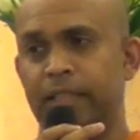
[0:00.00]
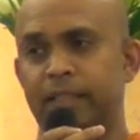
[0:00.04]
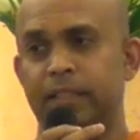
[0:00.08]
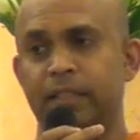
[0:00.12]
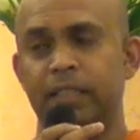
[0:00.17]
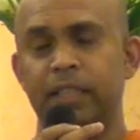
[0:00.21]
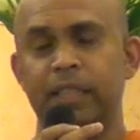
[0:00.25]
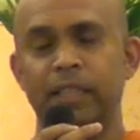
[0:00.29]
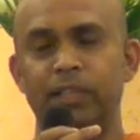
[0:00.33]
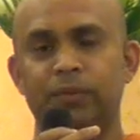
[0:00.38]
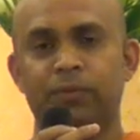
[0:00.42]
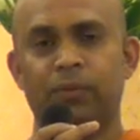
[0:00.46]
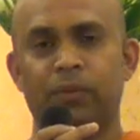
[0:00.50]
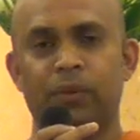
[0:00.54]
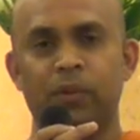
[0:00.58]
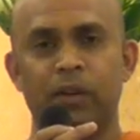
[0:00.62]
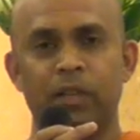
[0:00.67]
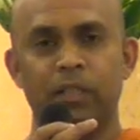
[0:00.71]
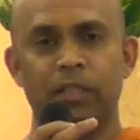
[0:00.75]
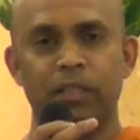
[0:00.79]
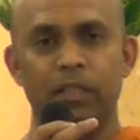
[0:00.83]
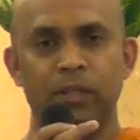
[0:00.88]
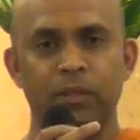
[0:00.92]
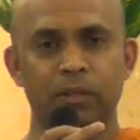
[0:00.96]
These
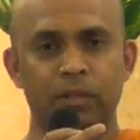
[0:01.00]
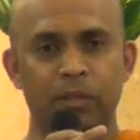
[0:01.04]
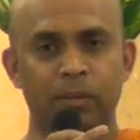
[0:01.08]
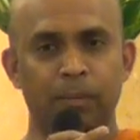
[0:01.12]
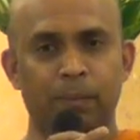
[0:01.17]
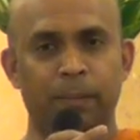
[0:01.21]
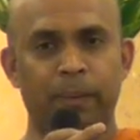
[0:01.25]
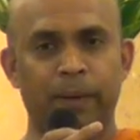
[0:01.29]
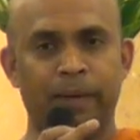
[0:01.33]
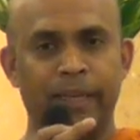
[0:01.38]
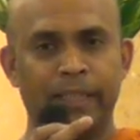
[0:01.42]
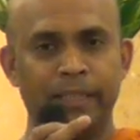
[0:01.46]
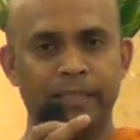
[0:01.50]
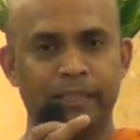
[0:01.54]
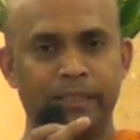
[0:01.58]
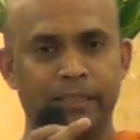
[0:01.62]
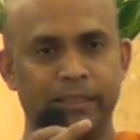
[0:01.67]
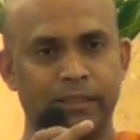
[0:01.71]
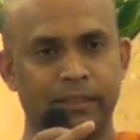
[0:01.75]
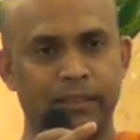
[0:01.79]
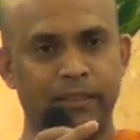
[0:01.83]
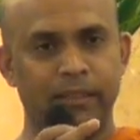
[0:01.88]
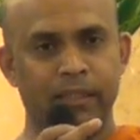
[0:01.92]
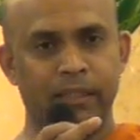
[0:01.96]
frogs used to
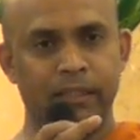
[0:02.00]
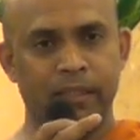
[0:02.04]
pass